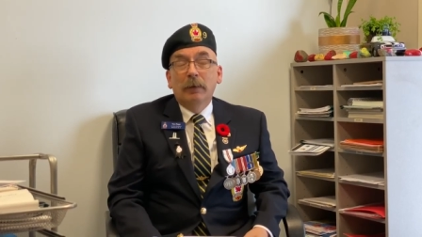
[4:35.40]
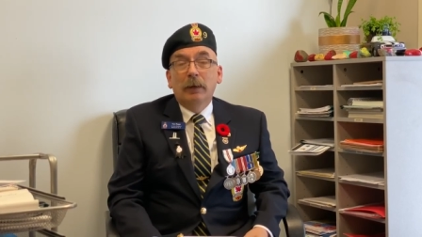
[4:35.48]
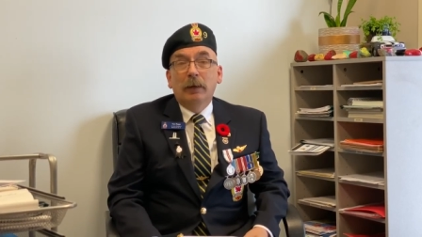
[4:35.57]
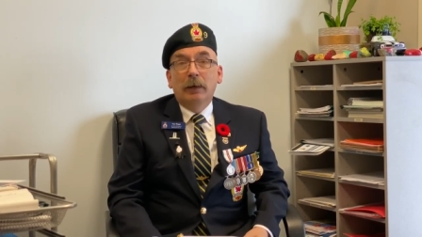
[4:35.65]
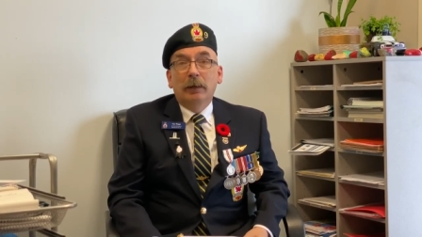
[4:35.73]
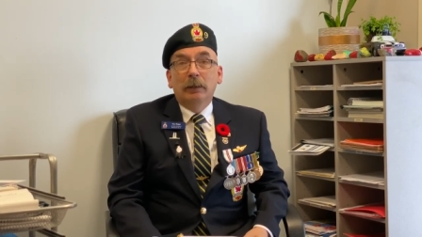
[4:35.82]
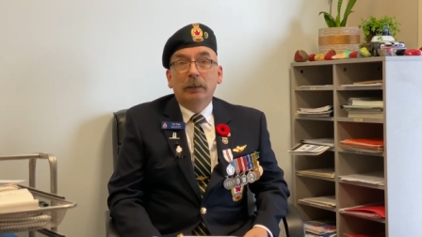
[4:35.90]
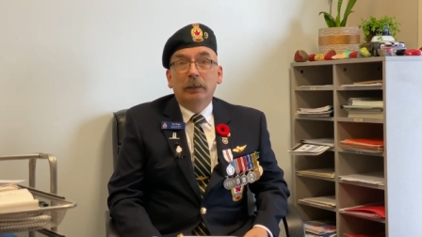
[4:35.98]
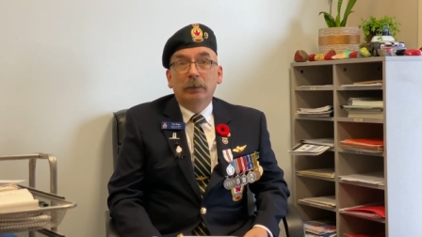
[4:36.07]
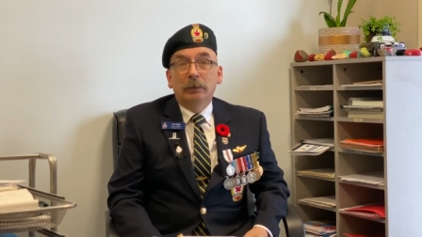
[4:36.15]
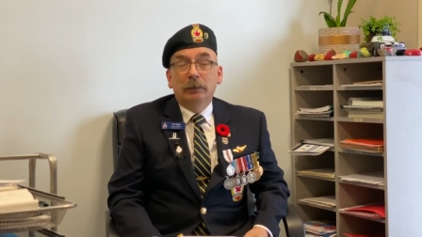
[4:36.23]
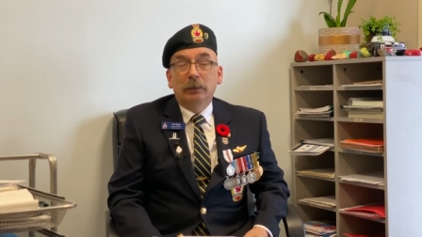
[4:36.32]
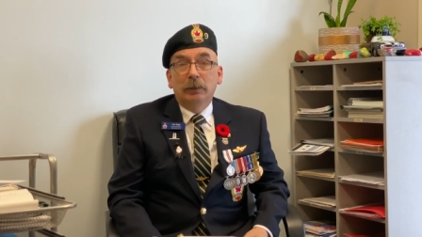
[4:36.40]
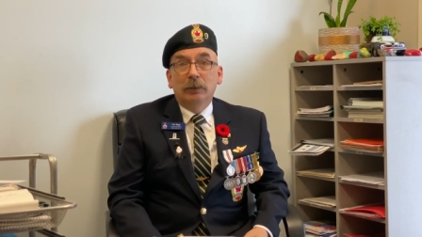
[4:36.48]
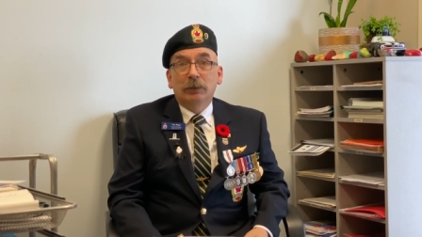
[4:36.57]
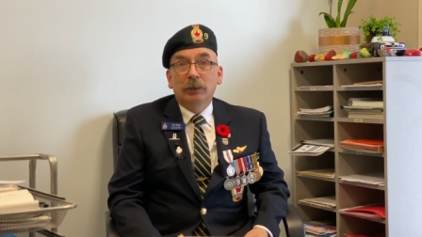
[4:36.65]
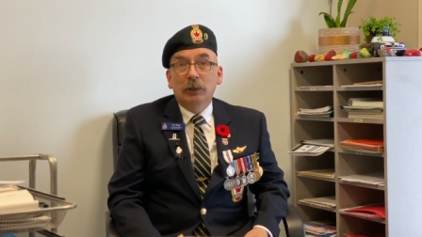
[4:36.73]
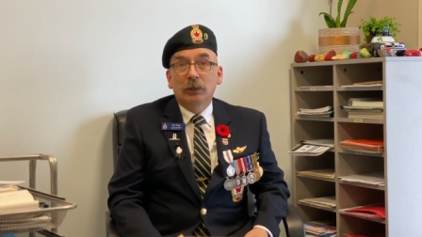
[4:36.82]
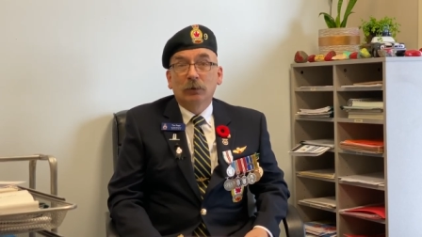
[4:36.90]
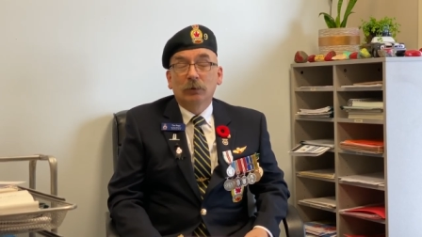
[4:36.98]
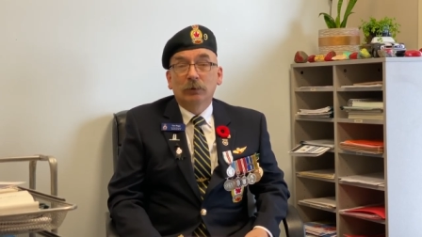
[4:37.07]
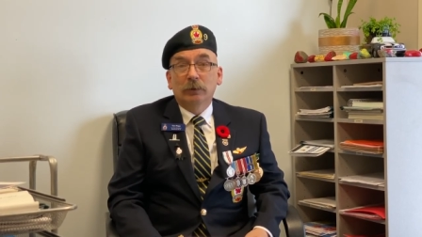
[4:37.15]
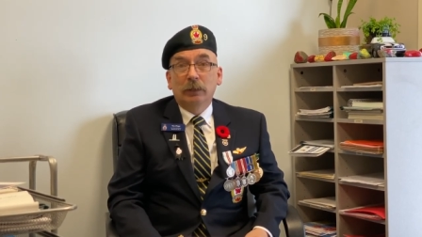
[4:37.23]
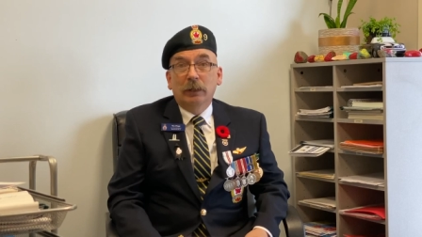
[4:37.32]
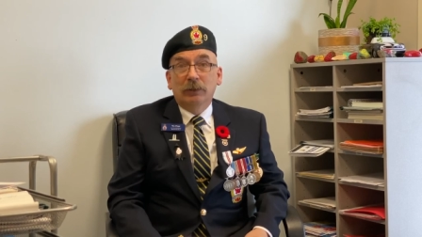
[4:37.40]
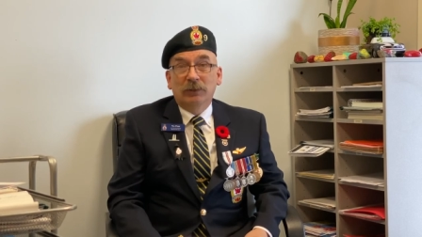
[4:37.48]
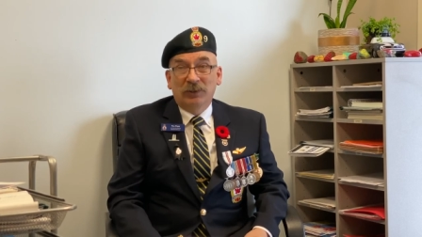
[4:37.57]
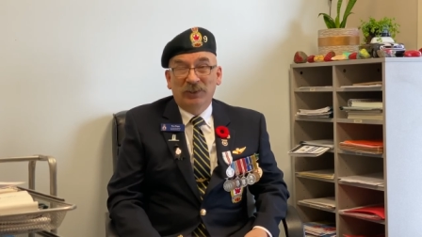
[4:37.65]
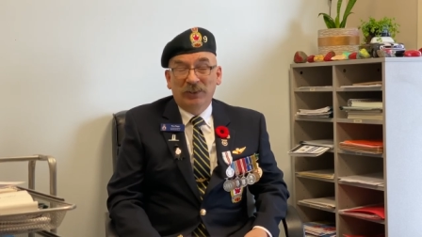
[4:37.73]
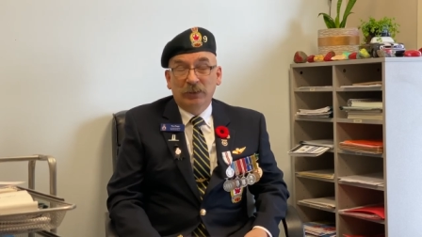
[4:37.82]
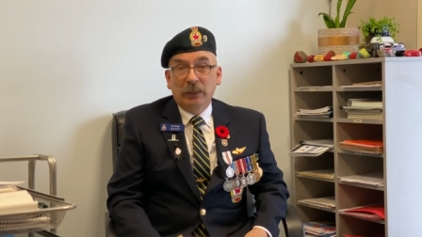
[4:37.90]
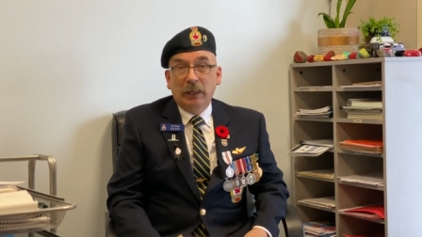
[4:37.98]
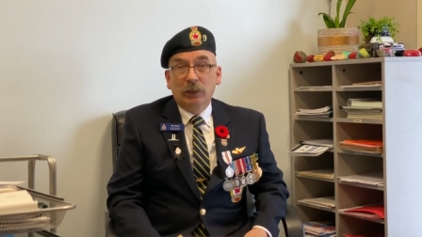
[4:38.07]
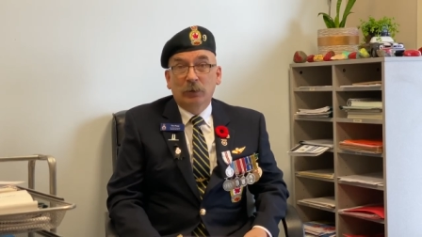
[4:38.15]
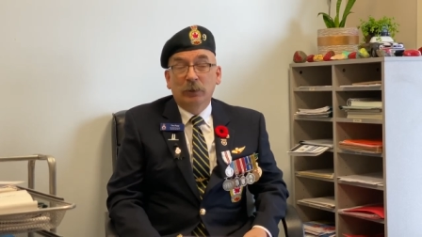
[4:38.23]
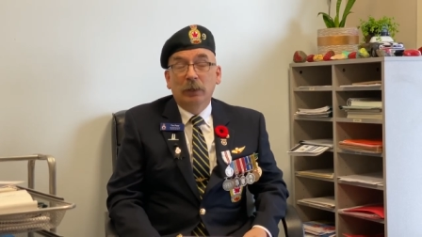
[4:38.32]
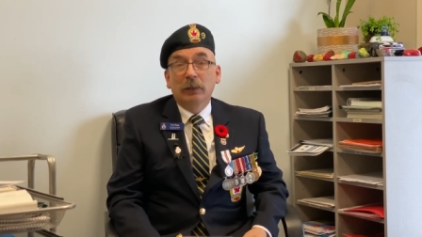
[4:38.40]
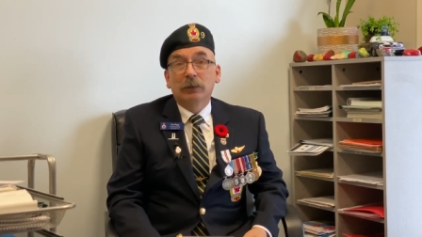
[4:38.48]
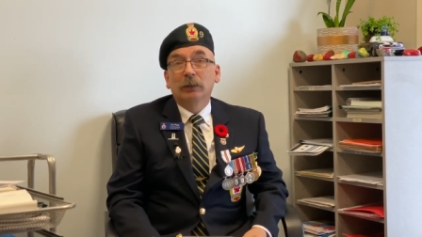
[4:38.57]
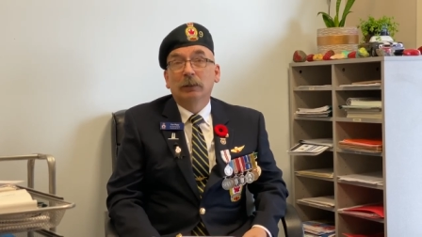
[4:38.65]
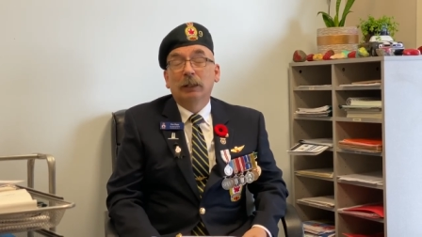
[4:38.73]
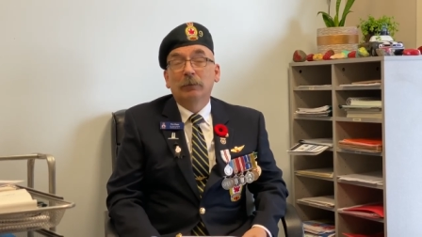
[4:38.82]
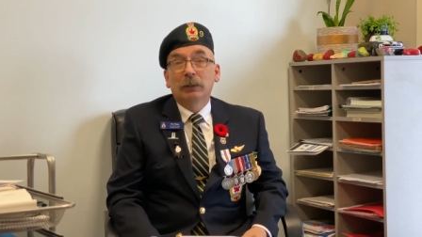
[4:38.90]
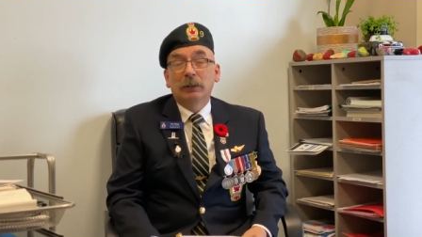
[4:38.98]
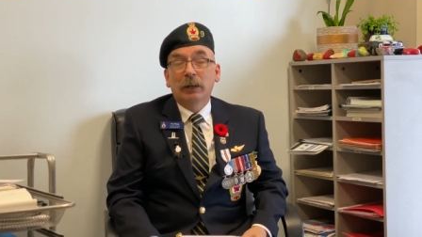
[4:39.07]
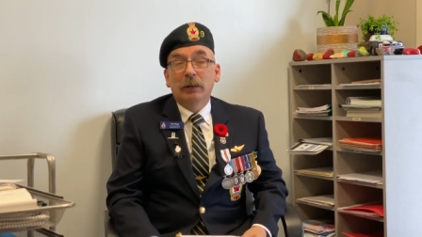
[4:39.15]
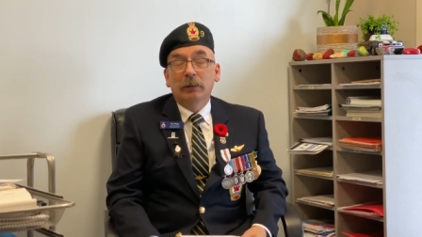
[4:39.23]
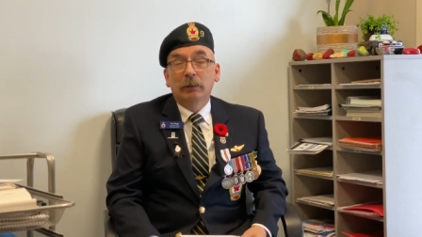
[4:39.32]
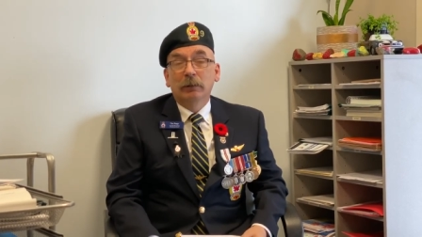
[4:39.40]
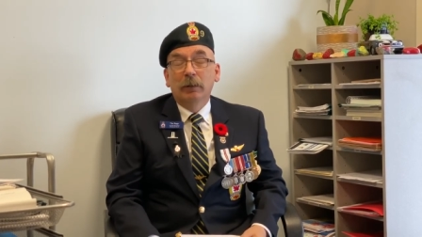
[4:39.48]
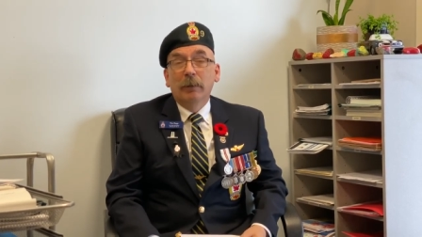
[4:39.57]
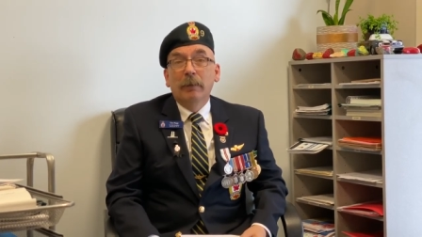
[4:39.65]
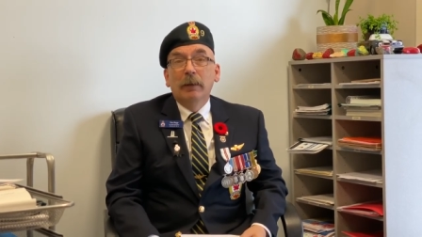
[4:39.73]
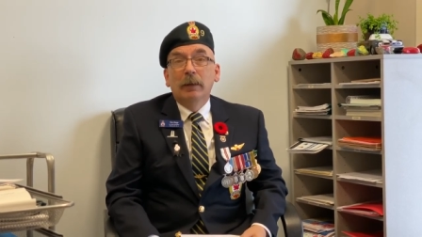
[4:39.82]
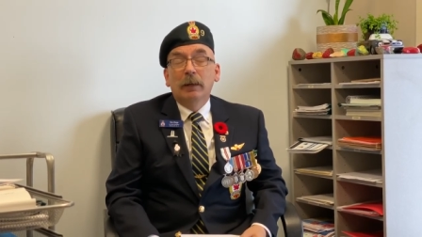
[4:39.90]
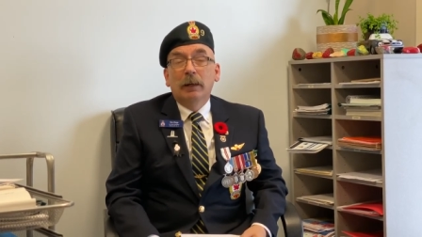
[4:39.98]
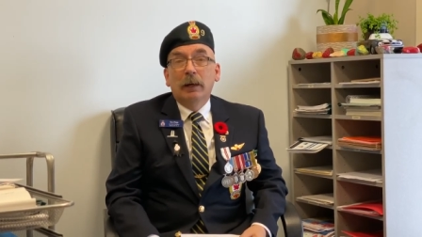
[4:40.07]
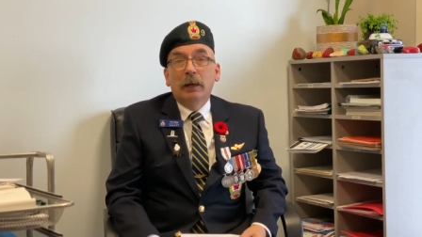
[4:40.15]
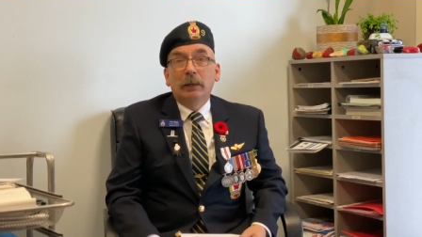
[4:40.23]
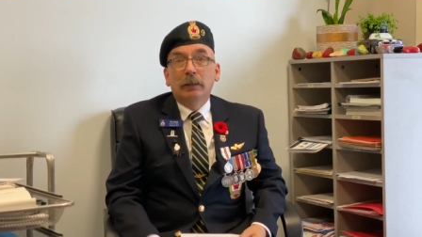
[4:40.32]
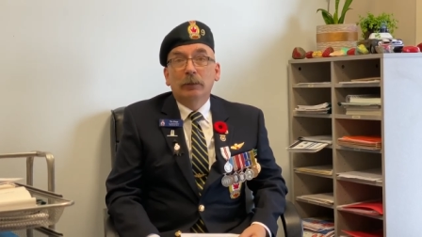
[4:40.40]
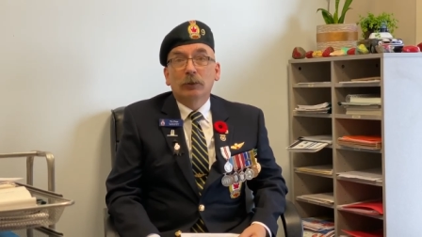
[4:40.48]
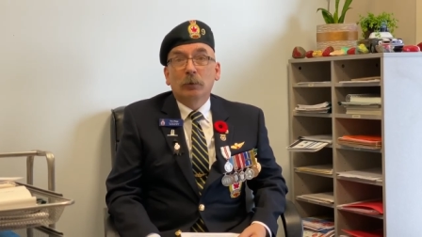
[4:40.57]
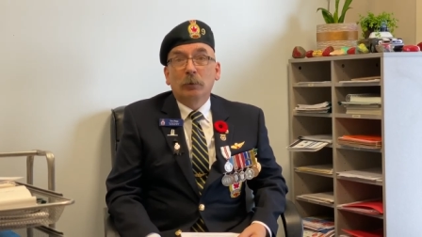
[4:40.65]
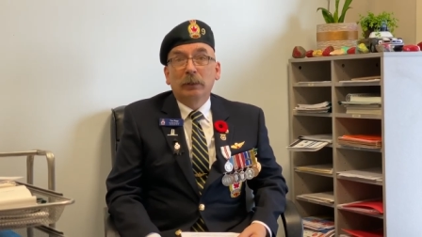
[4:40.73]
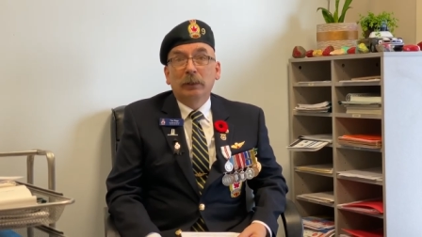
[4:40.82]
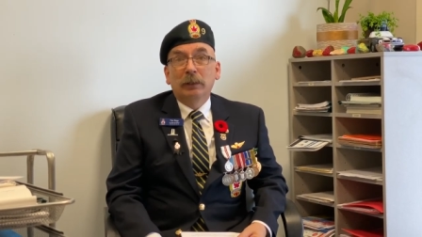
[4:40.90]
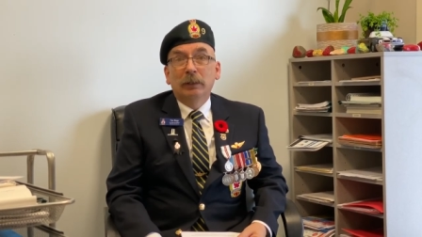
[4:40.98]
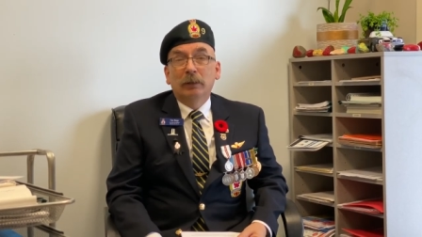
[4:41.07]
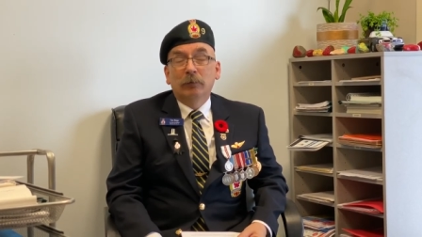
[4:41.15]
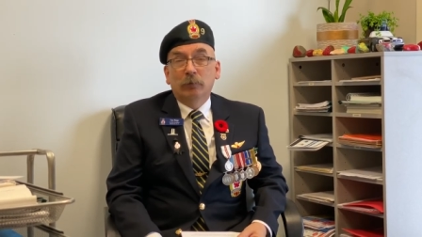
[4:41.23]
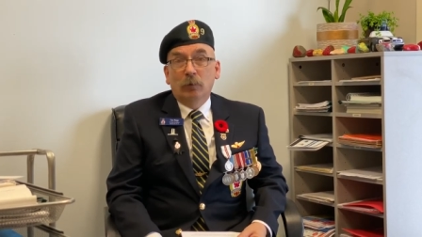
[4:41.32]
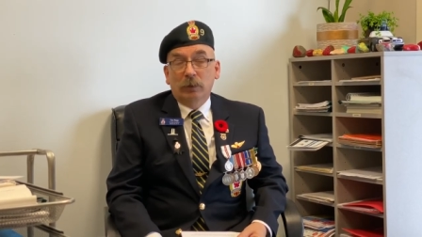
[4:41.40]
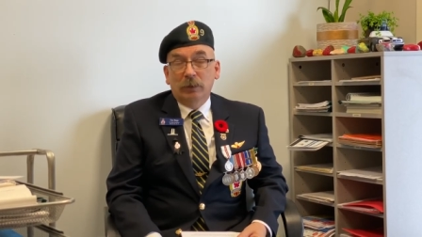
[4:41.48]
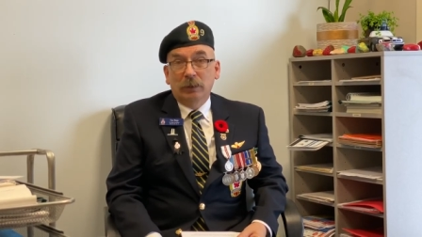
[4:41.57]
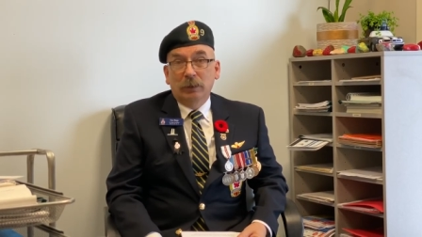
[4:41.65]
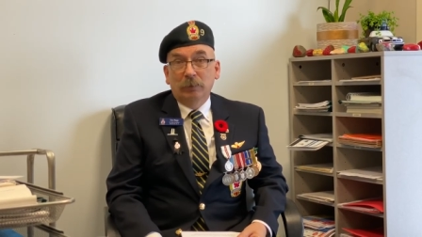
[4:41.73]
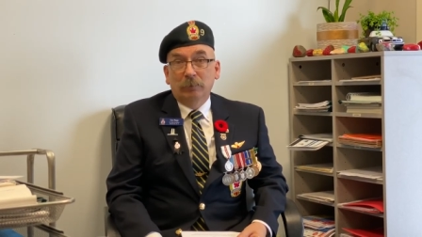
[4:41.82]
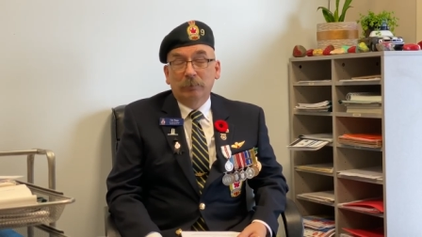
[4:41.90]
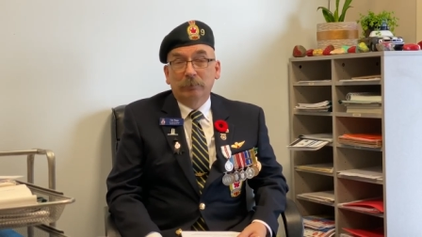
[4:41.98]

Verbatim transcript: uh, in, in central uh, Saskatchewan until I retired uh, in 2014.